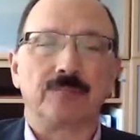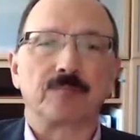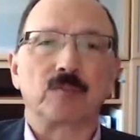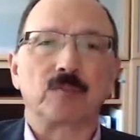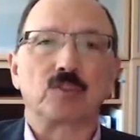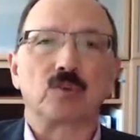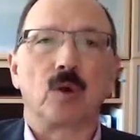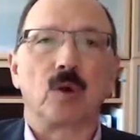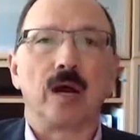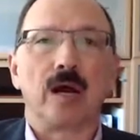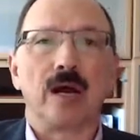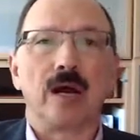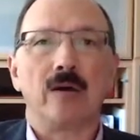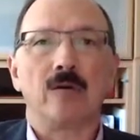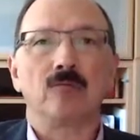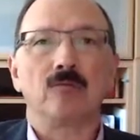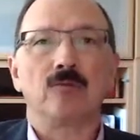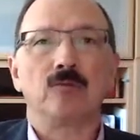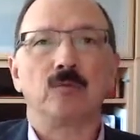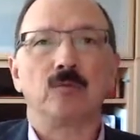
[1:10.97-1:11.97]
So,
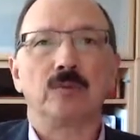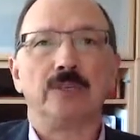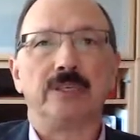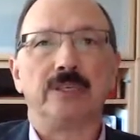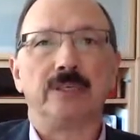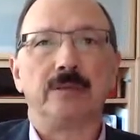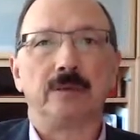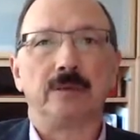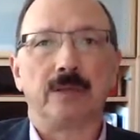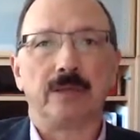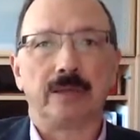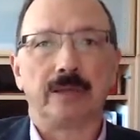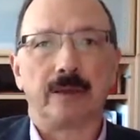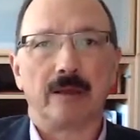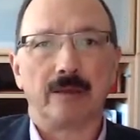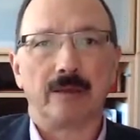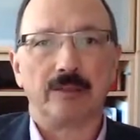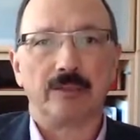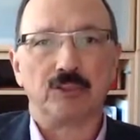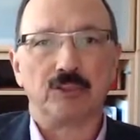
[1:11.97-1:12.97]
how do we
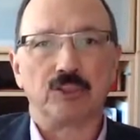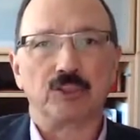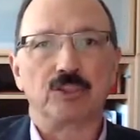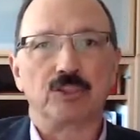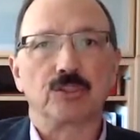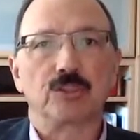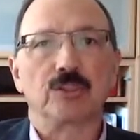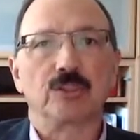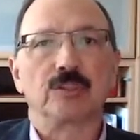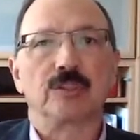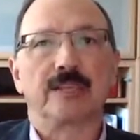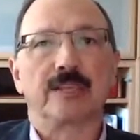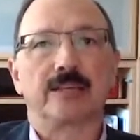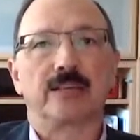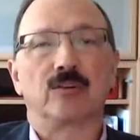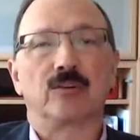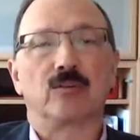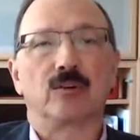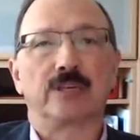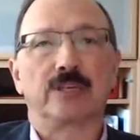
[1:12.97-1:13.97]
ensure that
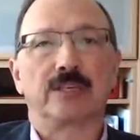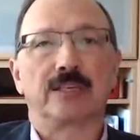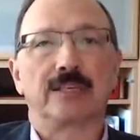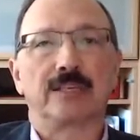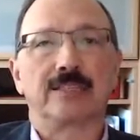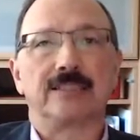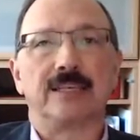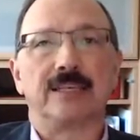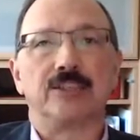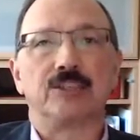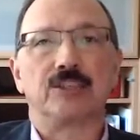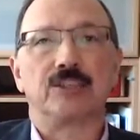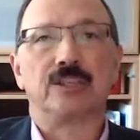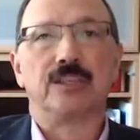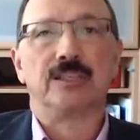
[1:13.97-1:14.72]
an organization